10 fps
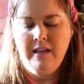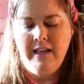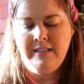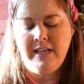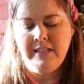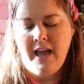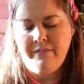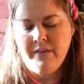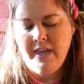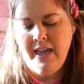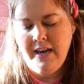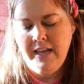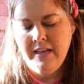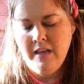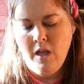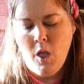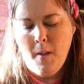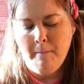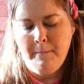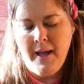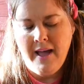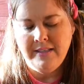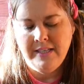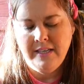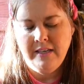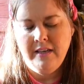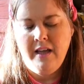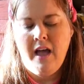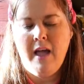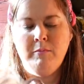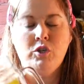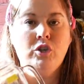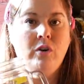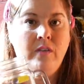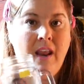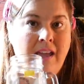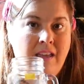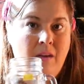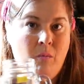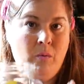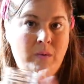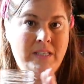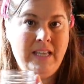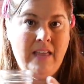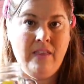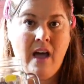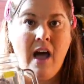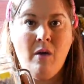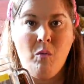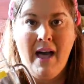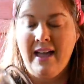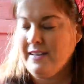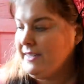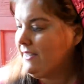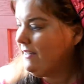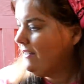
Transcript: It says not for canning, but I'm sure that I, it will withstand the hot wax.